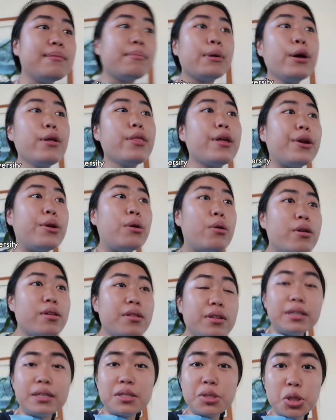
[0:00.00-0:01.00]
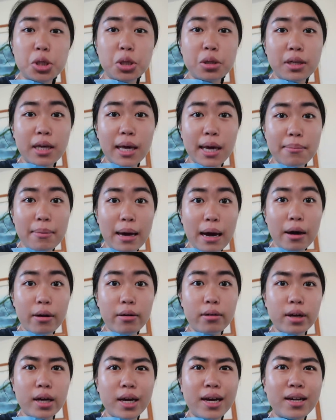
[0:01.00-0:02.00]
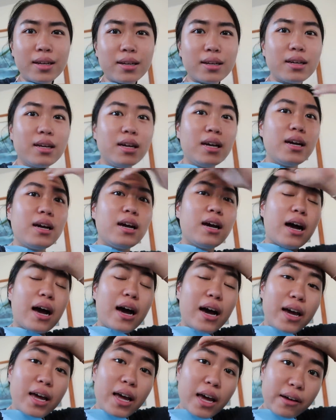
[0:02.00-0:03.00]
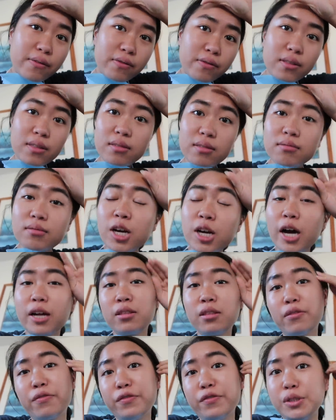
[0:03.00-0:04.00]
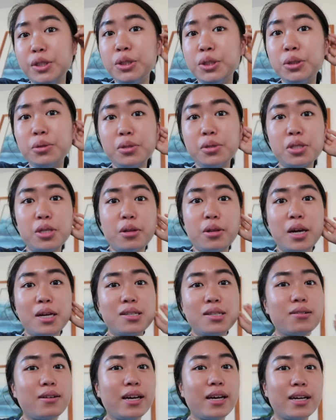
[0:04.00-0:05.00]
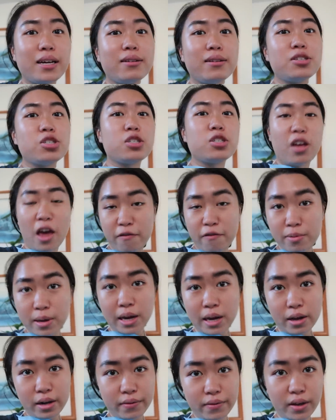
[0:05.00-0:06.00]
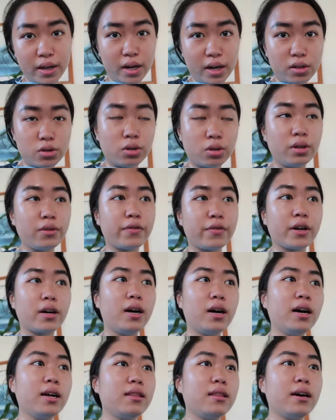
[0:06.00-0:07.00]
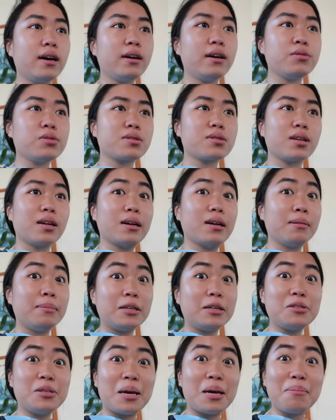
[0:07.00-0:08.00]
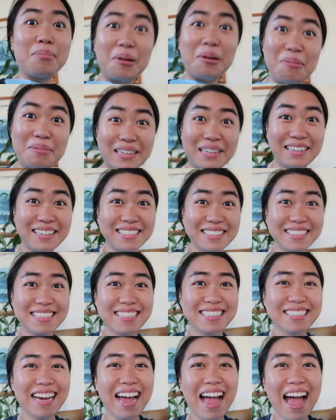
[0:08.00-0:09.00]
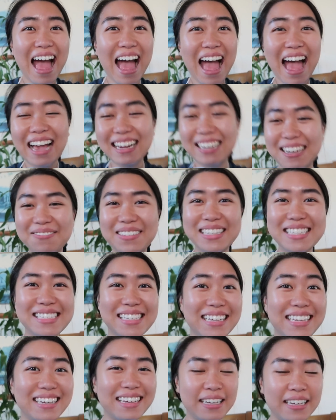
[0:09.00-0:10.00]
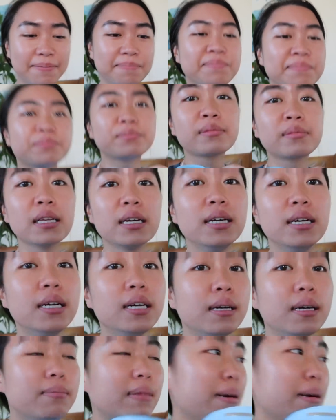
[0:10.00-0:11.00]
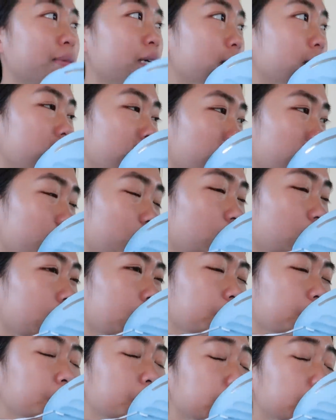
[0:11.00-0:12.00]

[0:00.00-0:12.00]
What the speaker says: email that Northeastern came out, and I have gotten the flu, so that's why I just have been out of it, and I totally forgot that it was gonna come out today, but oh my gosh, it's Jack! I'm excited. Mommy, do you wanna come?